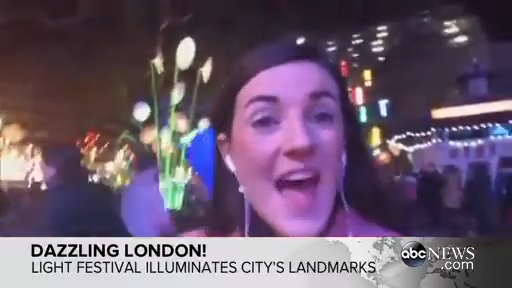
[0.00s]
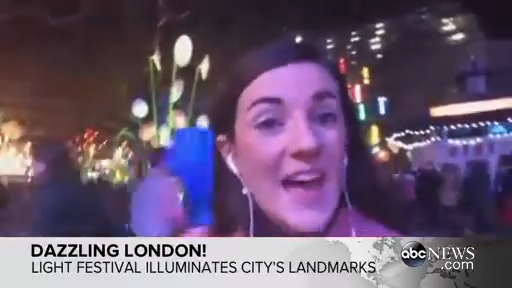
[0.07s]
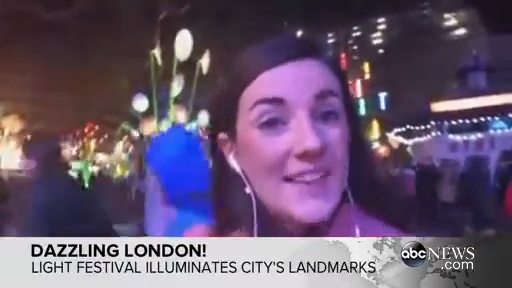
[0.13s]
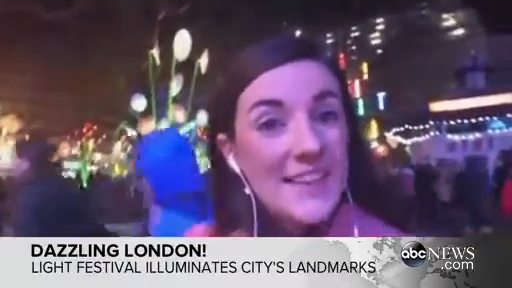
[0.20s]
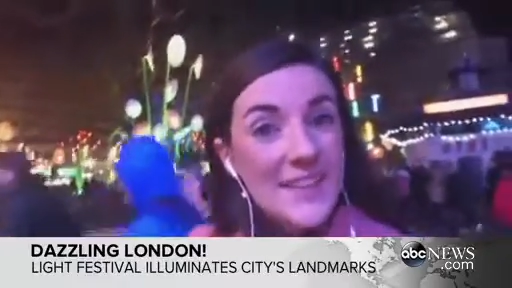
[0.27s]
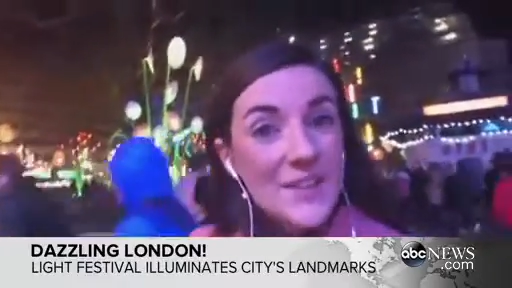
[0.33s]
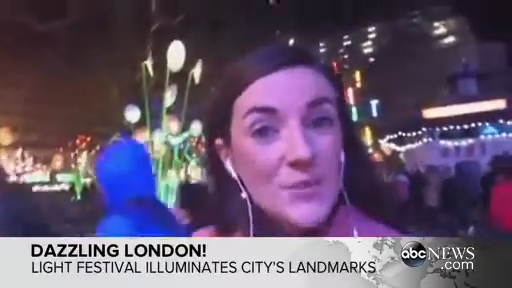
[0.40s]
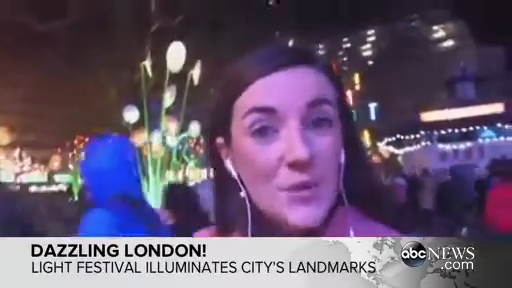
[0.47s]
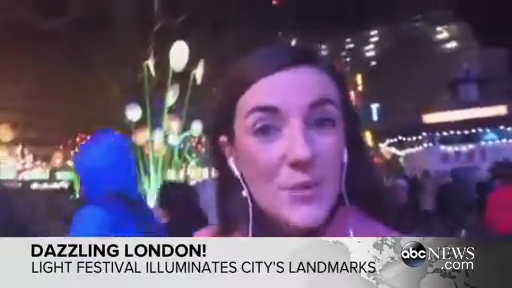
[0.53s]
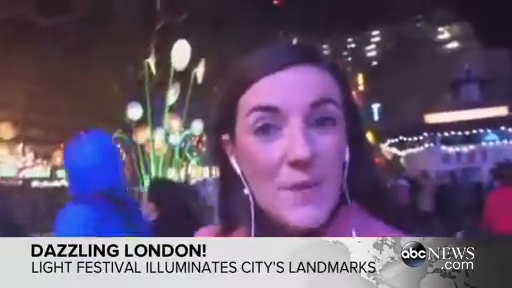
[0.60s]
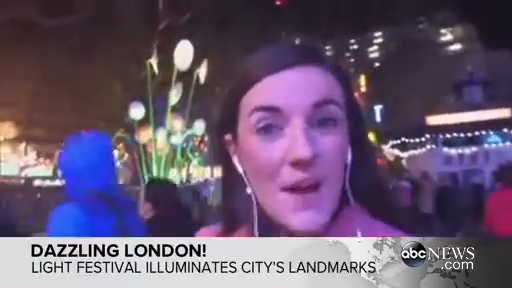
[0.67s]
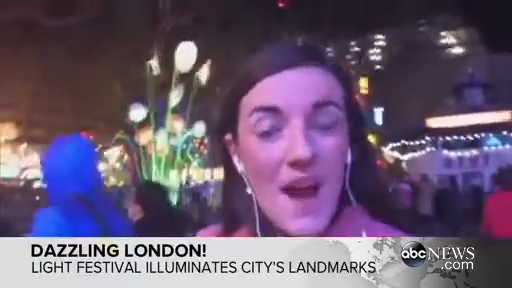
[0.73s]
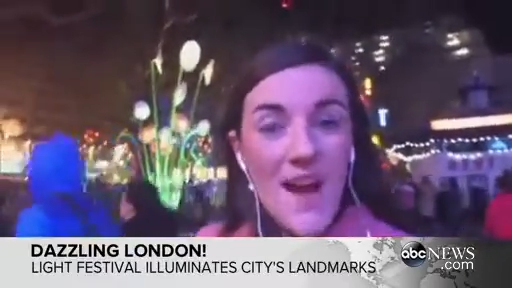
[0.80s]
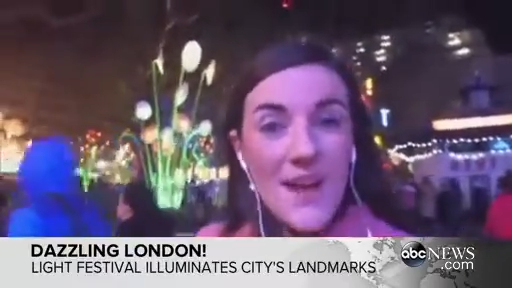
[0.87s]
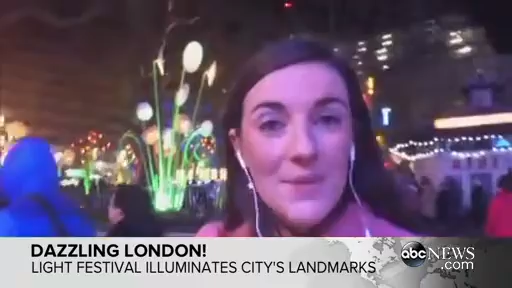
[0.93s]
And this one
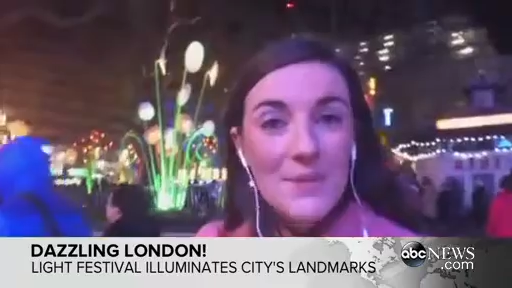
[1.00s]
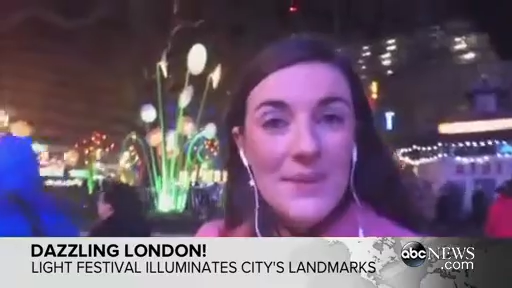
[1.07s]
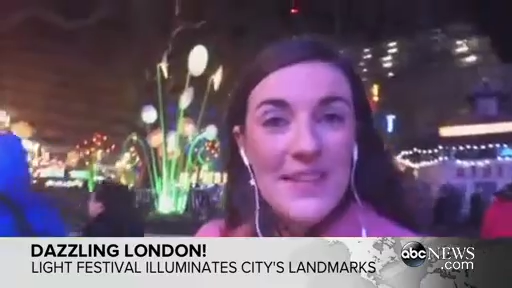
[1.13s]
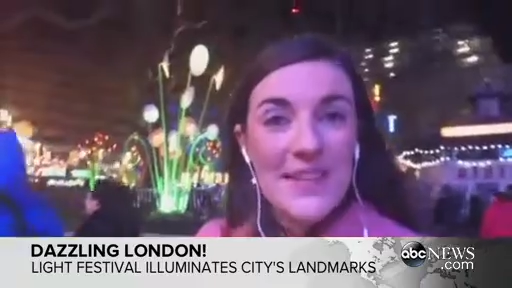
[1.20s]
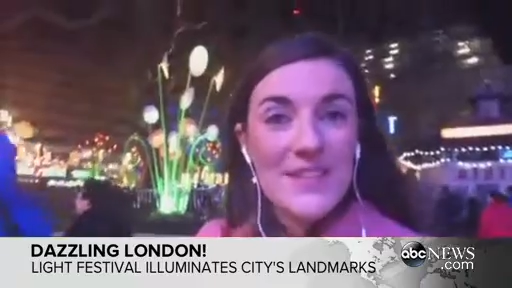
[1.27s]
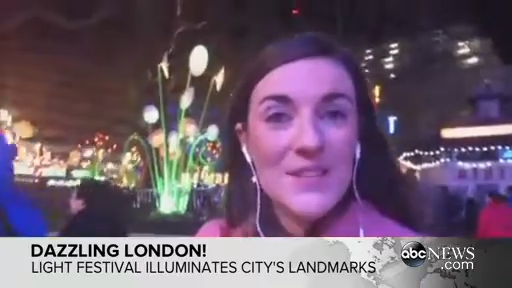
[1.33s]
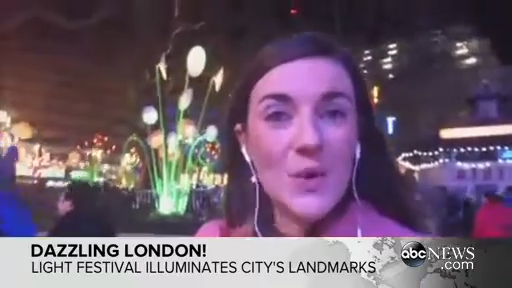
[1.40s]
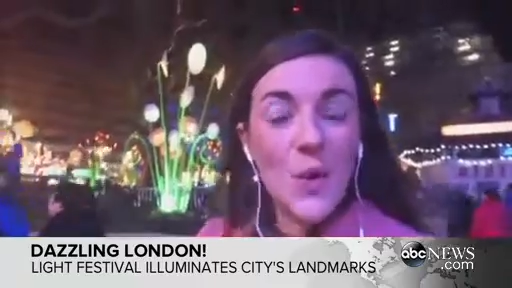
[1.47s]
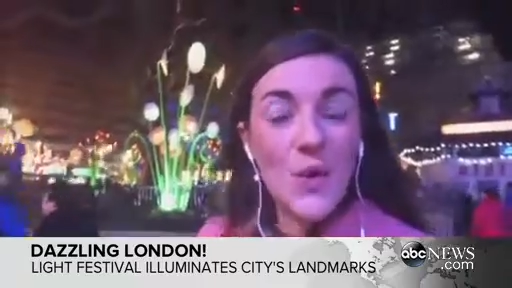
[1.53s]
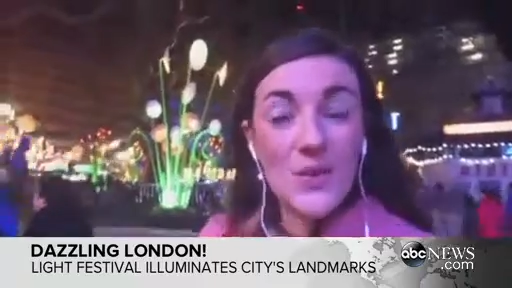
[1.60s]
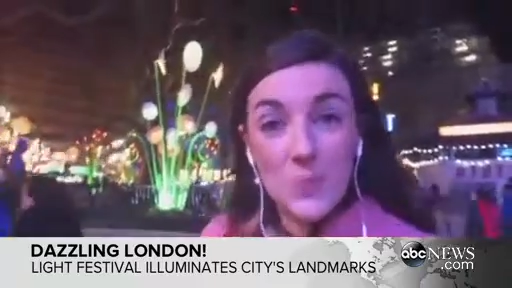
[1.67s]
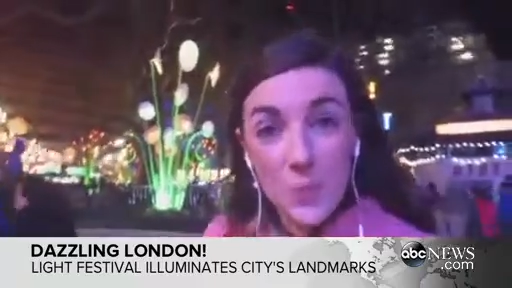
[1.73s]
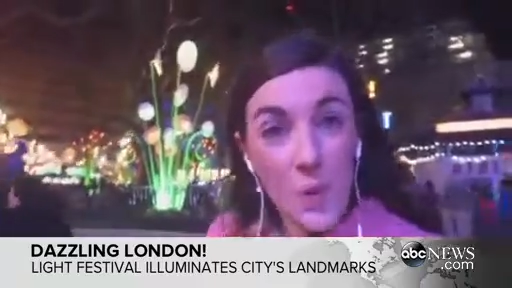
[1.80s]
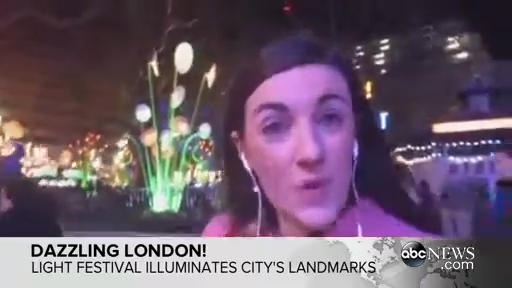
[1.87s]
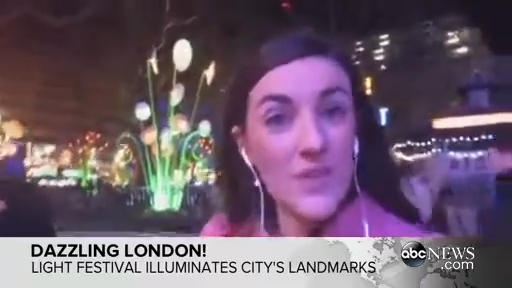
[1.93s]
behind me is,
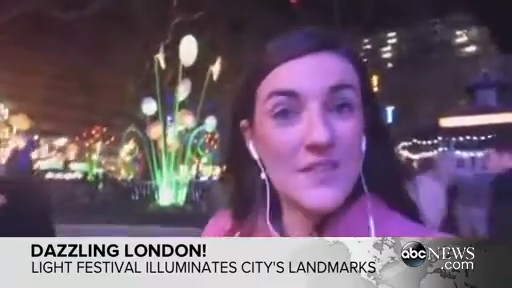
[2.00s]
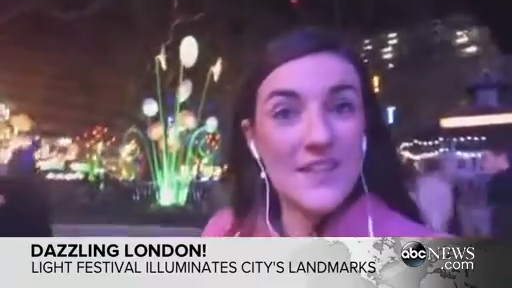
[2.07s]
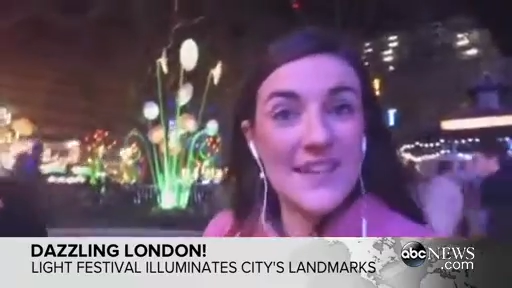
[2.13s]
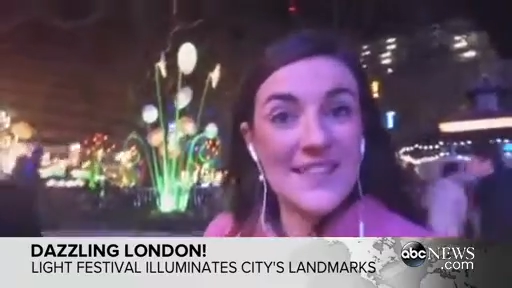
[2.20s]
is one of the